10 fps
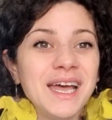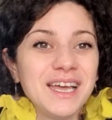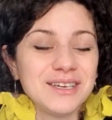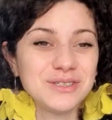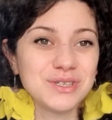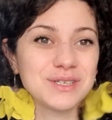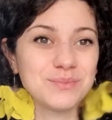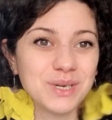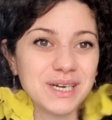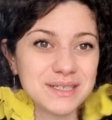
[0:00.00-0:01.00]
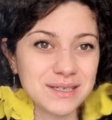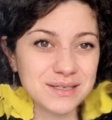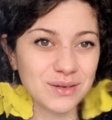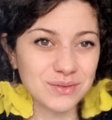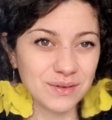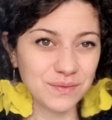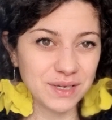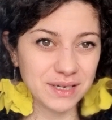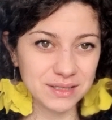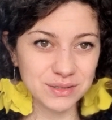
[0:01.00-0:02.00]
it's just because it's so
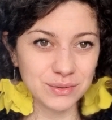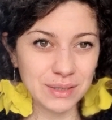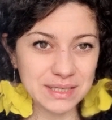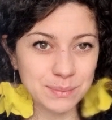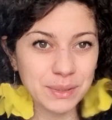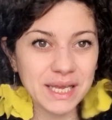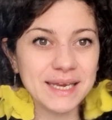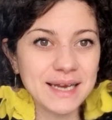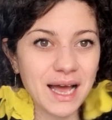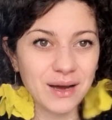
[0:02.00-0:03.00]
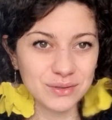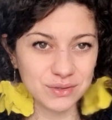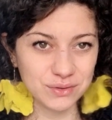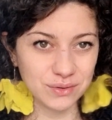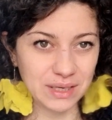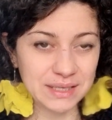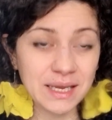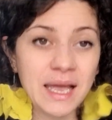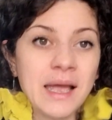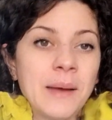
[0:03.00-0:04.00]
difficult to explain how to do it,
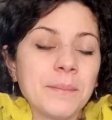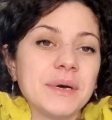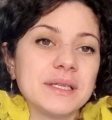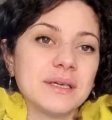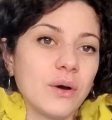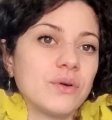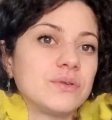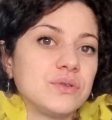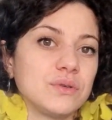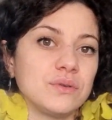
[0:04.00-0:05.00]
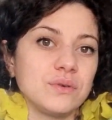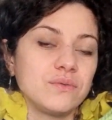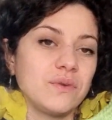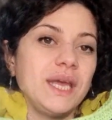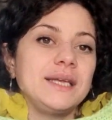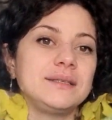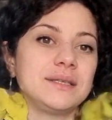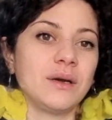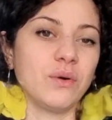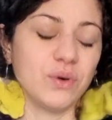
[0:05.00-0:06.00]
but or to grade
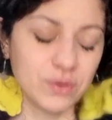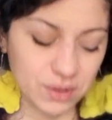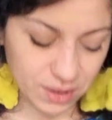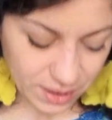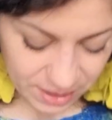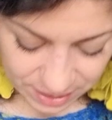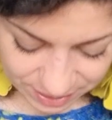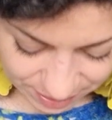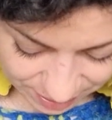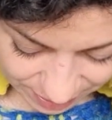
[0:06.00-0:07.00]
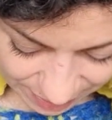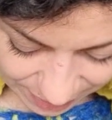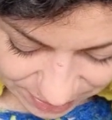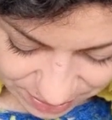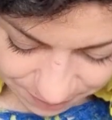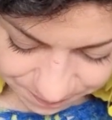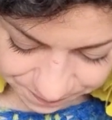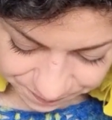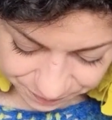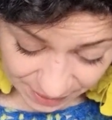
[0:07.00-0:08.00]
or anything else,
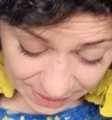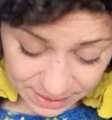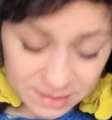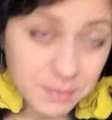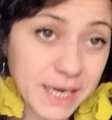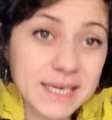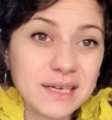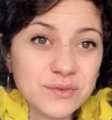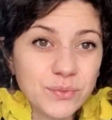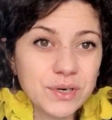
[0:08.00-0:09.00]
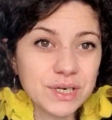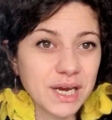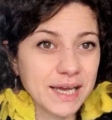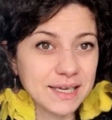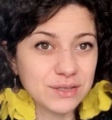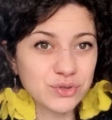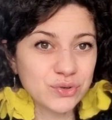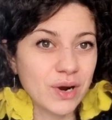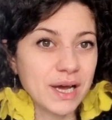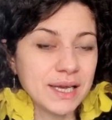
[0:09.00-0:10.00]
and it might not work. I can
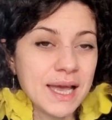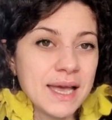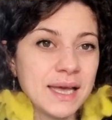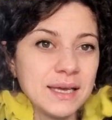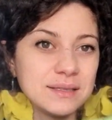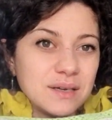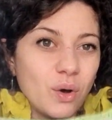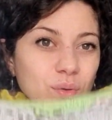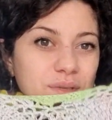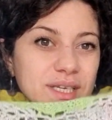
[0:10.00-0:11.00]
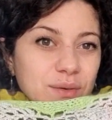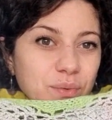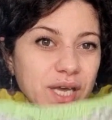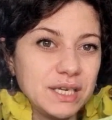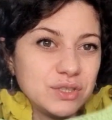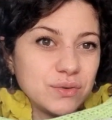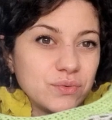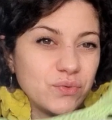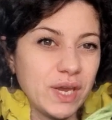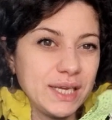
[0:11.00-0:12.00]
try. The only way to
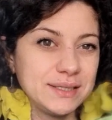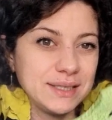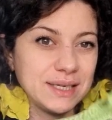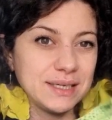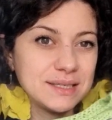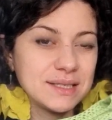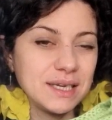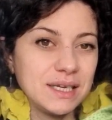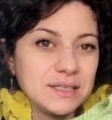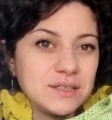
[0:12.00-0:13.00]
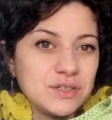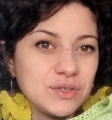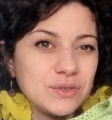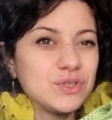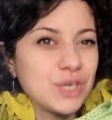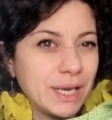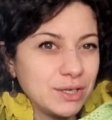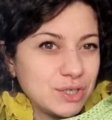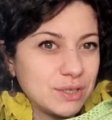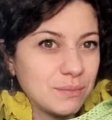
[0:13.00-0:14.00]
grade this is to
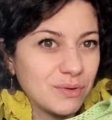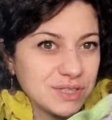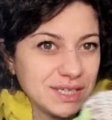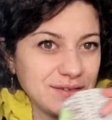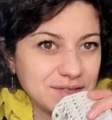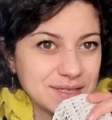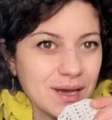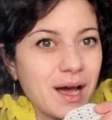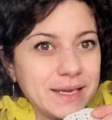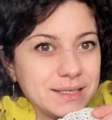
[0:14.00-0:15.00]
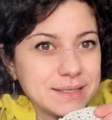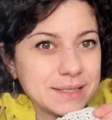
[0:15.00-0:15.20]
change the motif size